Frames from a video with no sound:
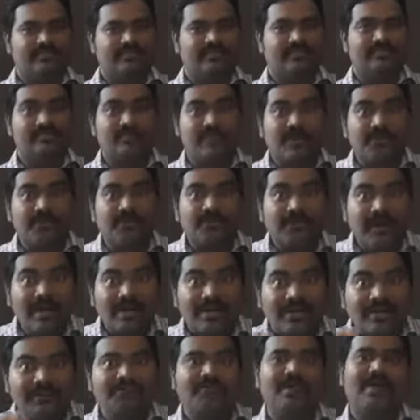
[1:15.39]
some
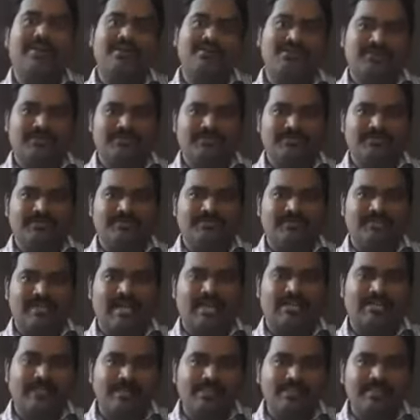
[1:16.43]
work for you
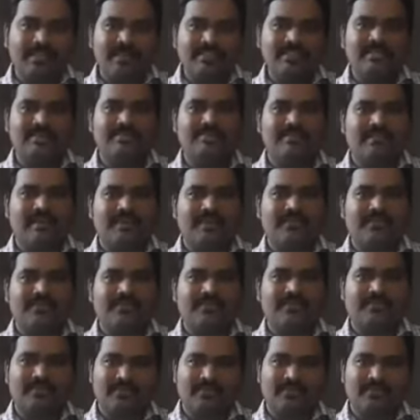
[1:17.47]
on the basis of